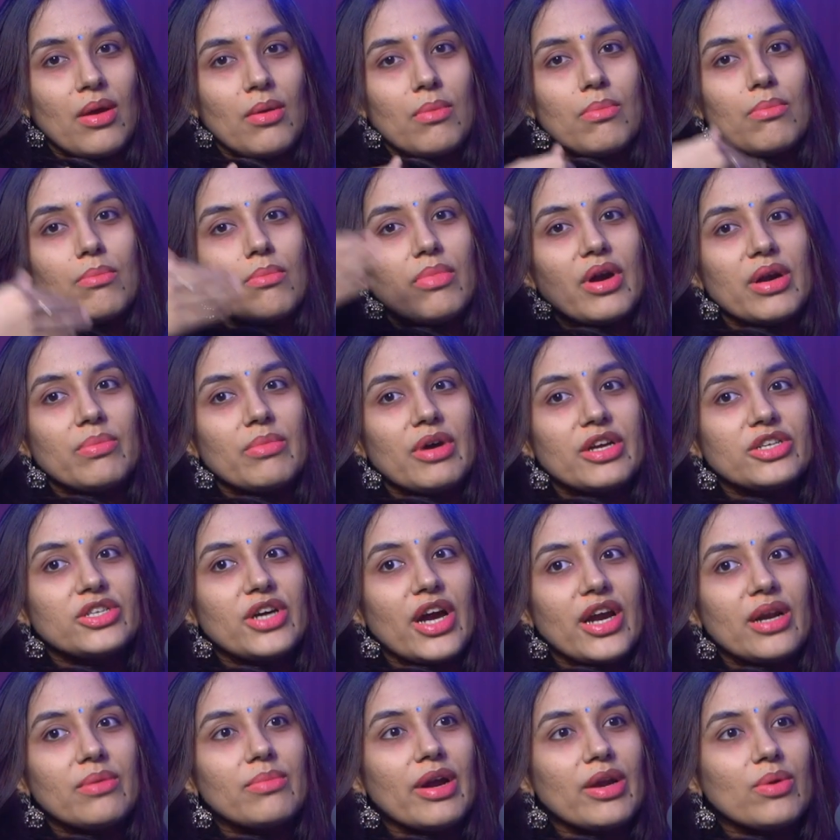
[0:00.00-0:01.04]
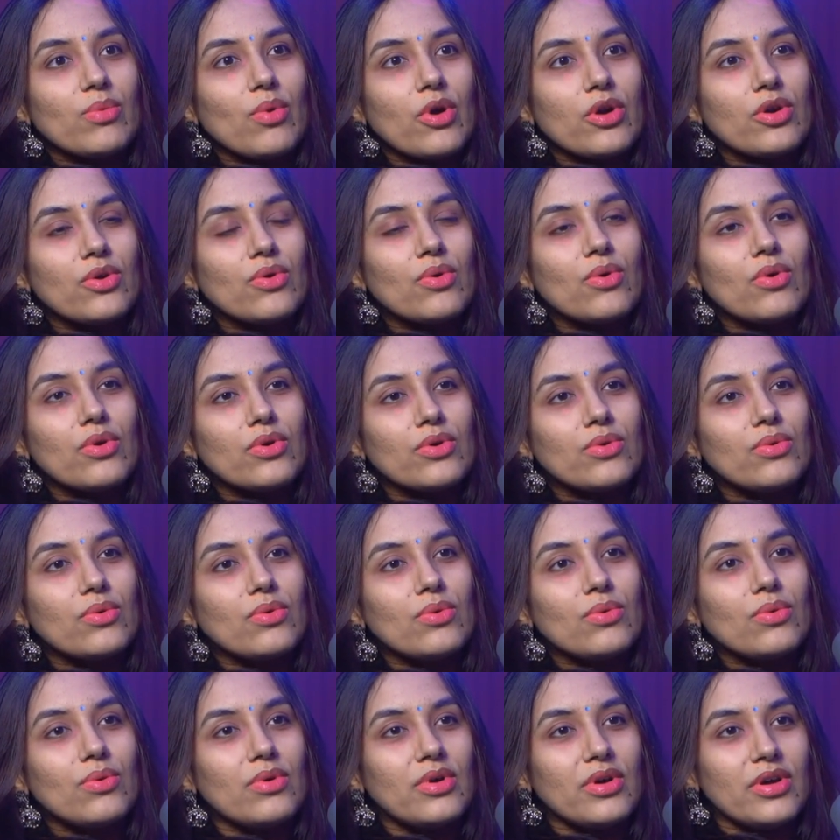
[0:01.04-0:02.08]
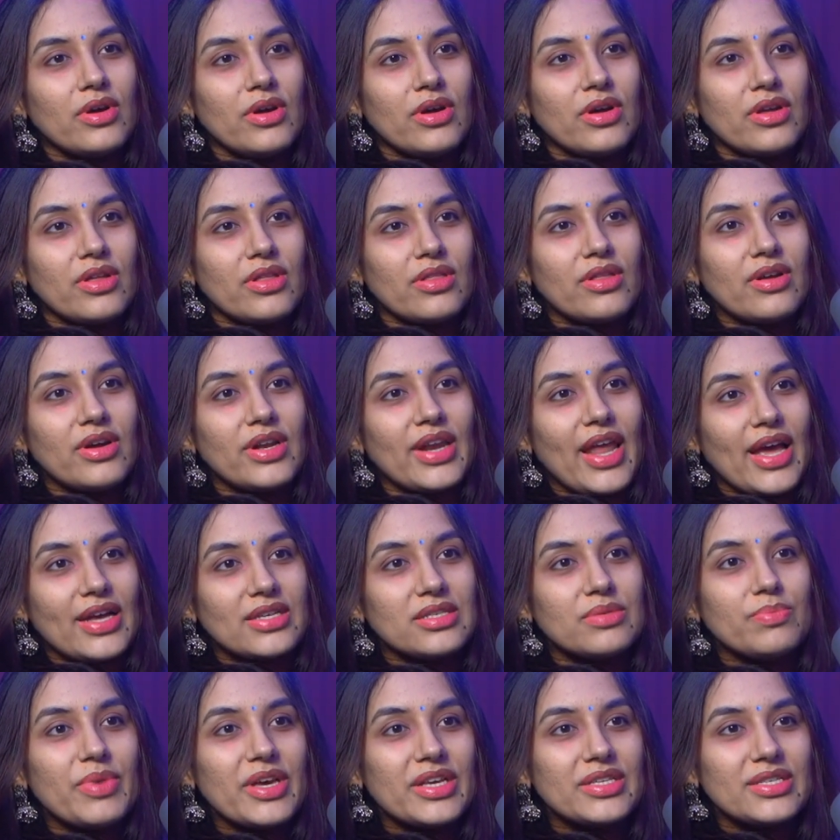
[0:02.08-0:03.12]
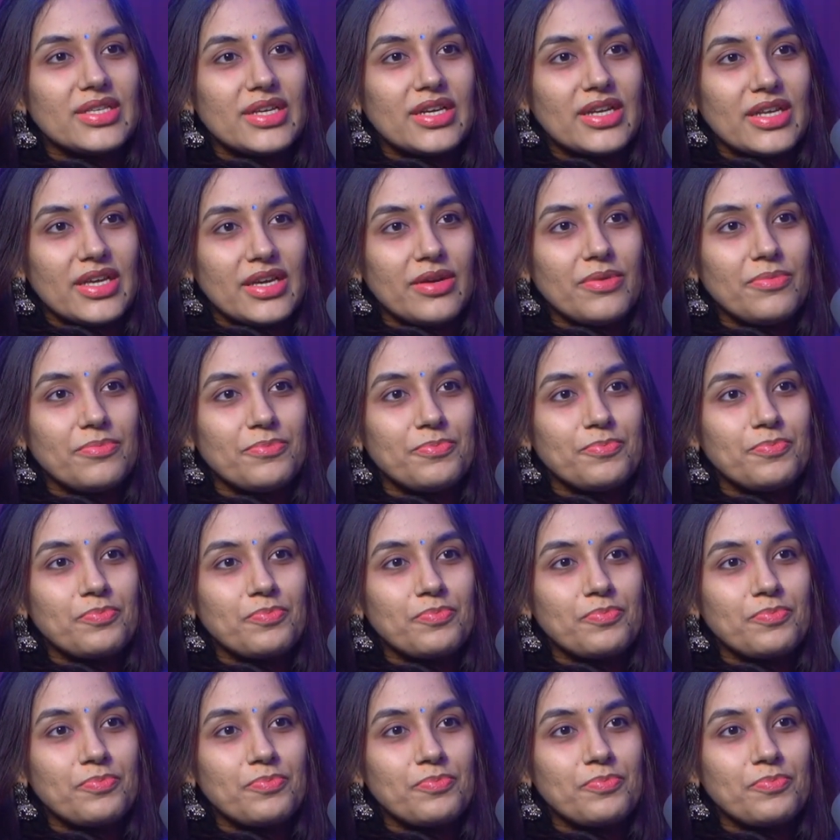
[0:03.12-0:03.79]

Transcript: but my child might want to go to the next big city.